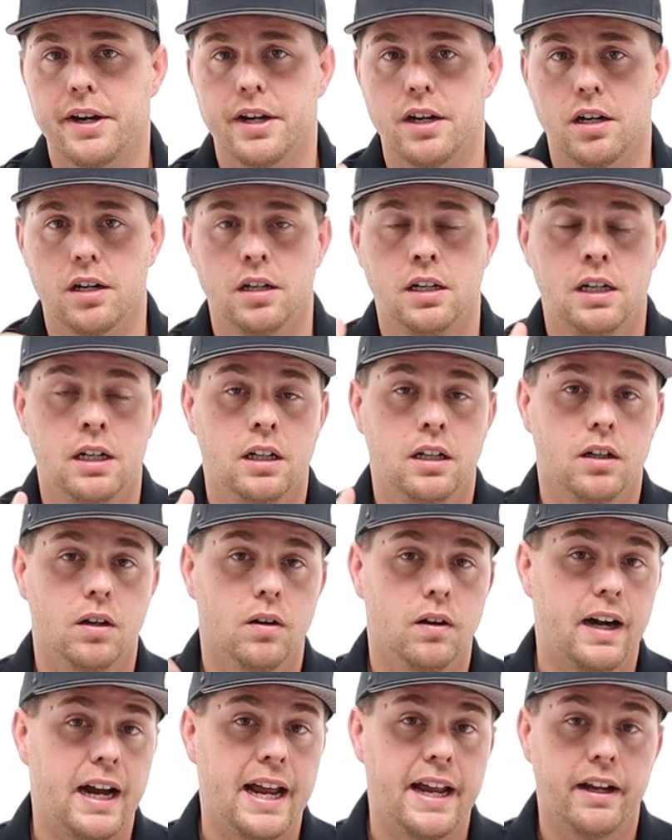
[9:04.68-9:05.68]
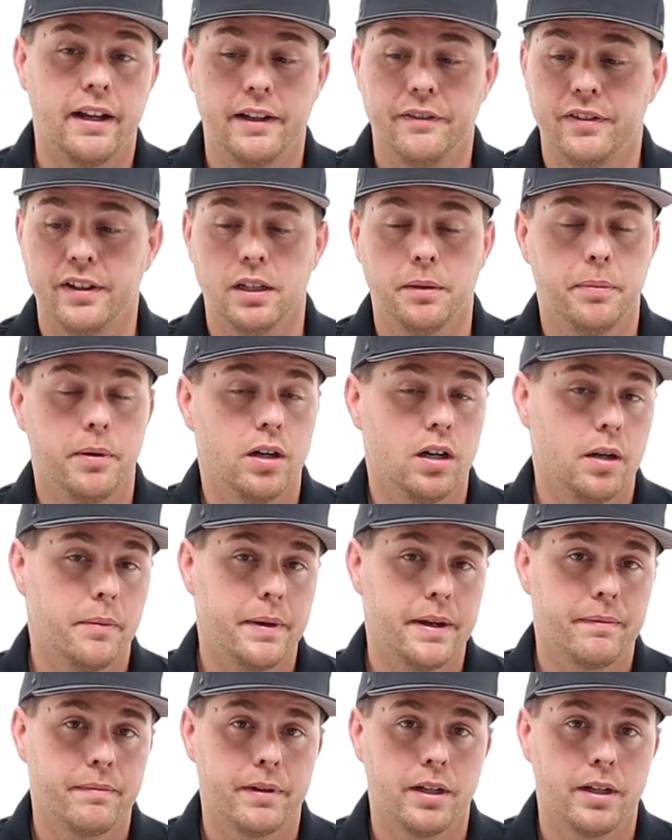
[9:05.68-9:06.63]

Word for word: a year. Or hey, it fell apart on me.